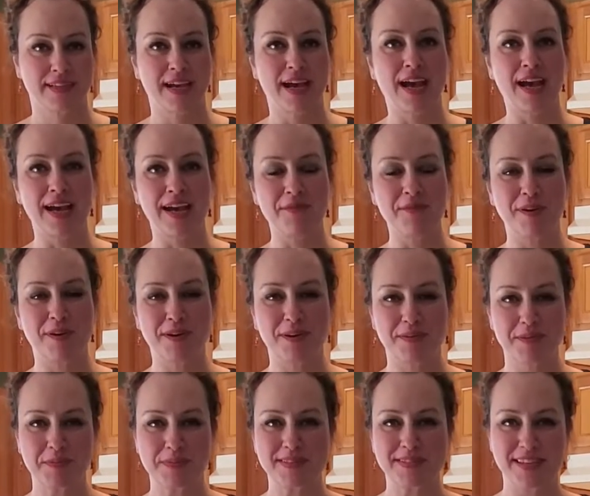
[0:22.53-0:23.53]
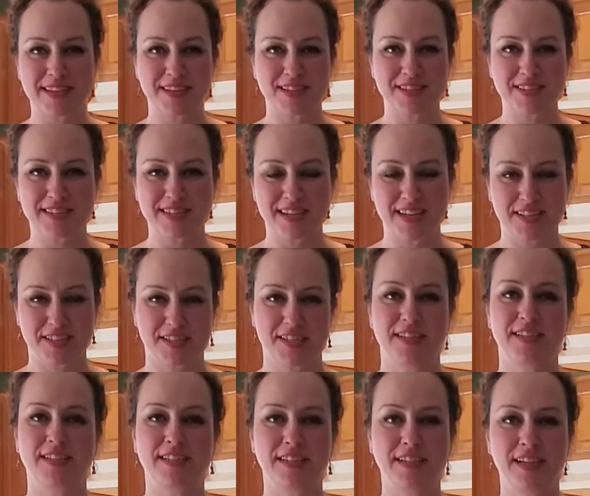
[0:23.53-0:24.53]
Hi, welcome to Miss Angie's
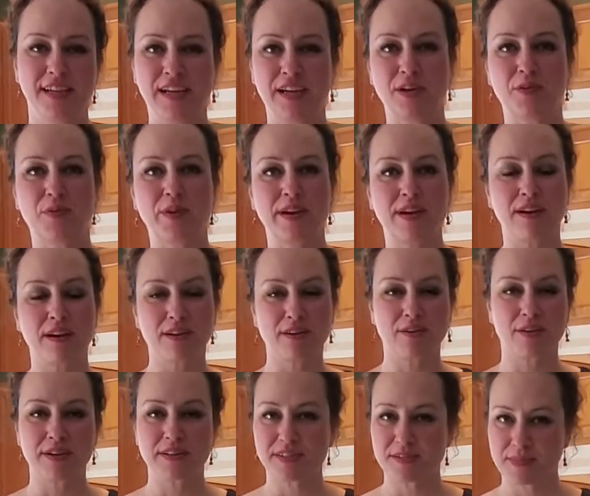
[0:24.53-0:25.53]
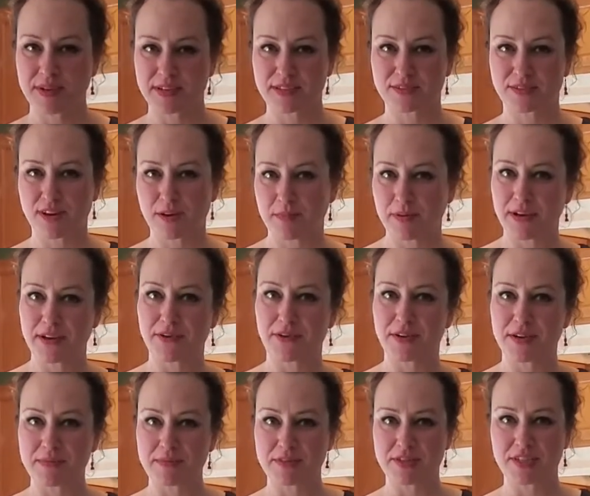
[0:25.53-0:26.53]
Kitchen. We are going to make strawberry
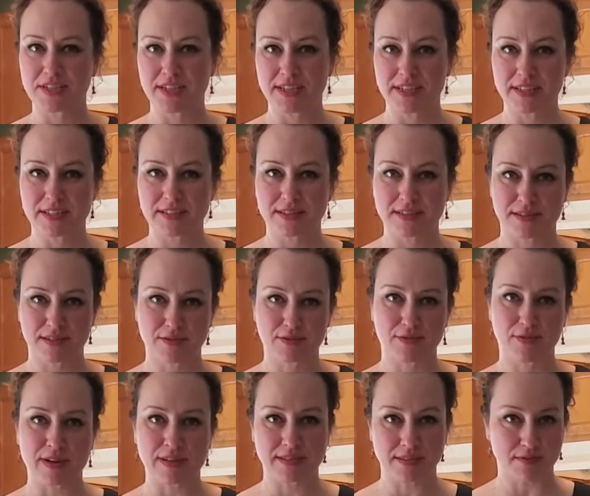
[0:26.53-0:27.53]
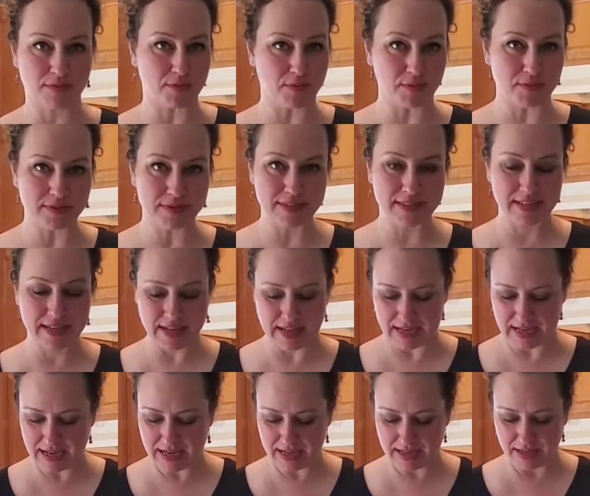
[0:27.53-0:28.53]
cream cheese crescent rolls
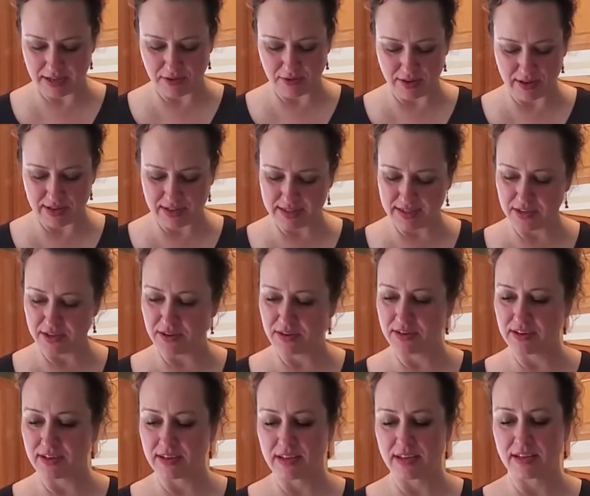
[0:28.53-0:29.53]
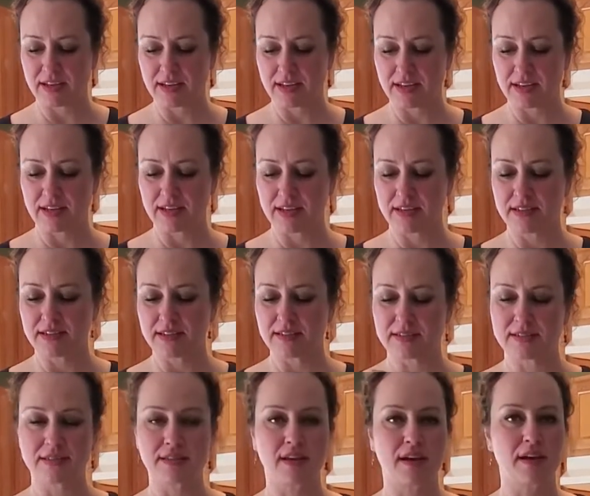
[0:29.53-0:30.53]
today, and the ingredients that you're going to need
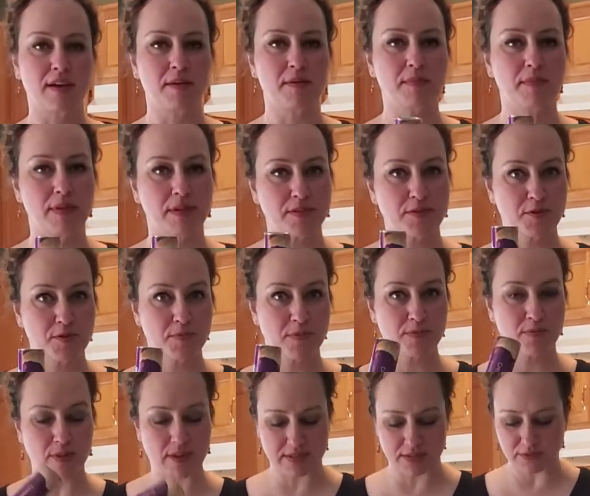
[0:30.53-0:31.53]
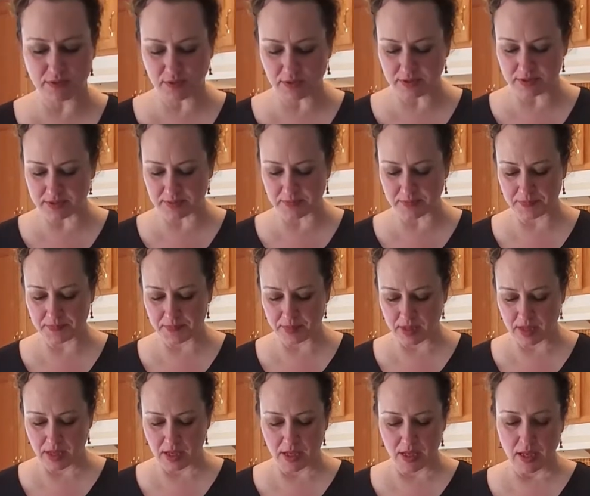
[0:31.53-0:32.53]
is um, a tube of crescent rolls. You're
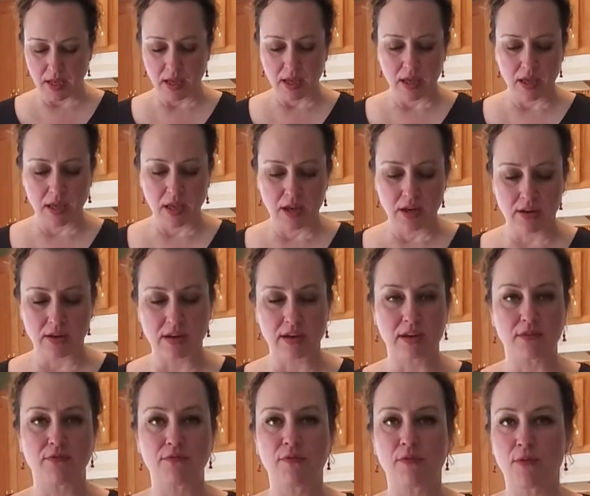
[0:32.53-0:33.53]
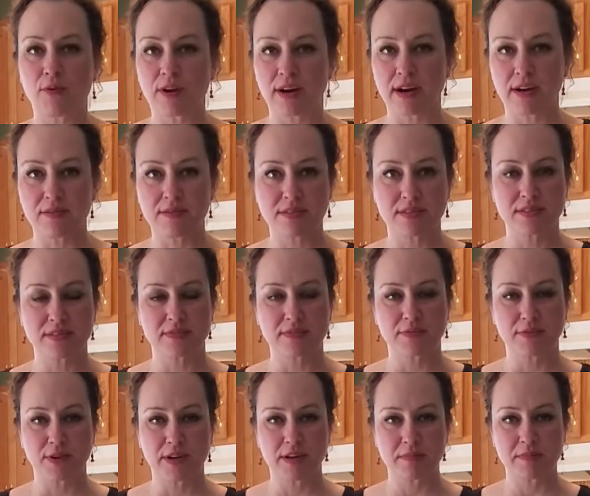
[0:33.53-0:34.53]
going to need four ounces of
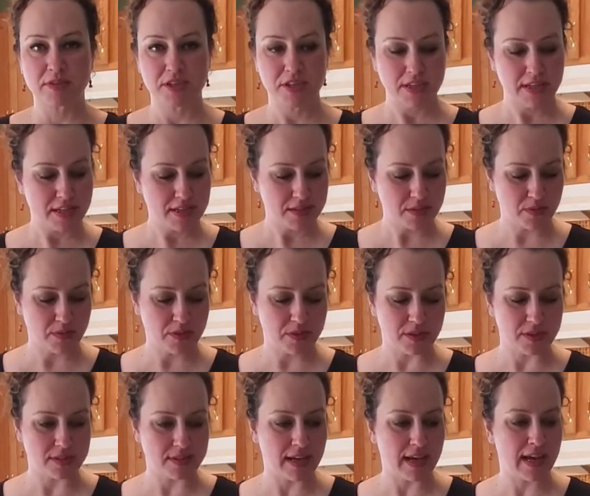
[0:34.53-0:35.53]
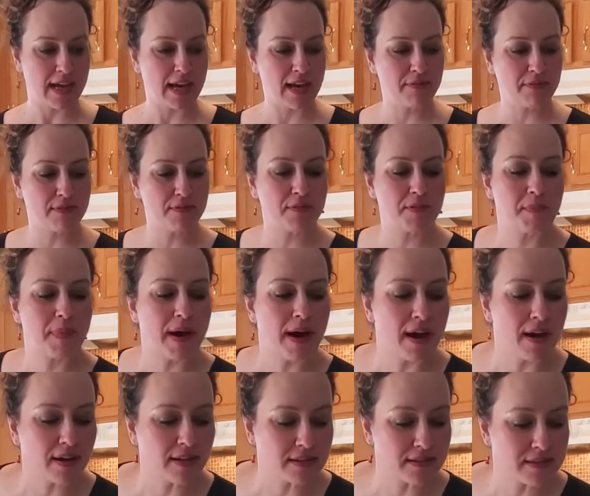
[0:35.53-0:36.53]
cream cheese, which is half of a
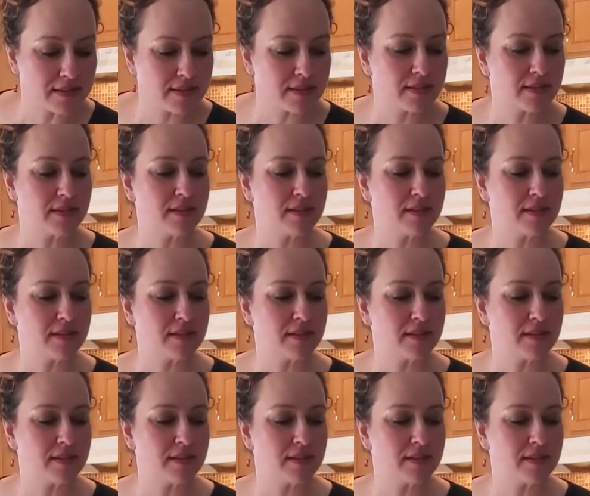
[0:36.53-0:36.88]
box